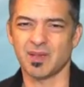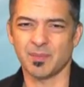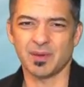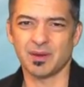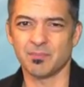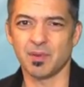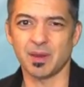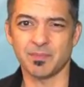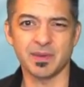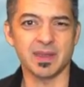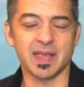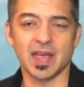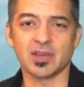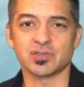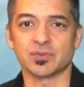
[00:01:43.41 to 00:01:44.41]
I mean, it might
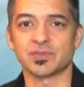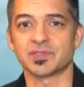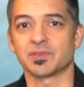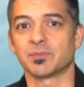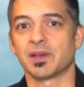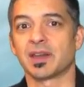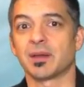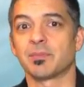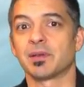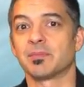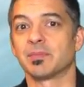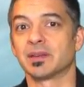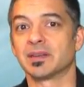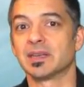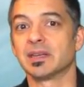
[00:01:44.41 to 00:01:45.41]
be casual, so it might not be
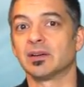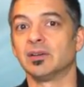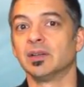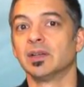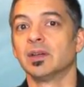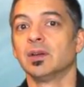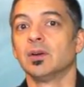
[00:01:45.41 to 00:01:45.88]
a big deal.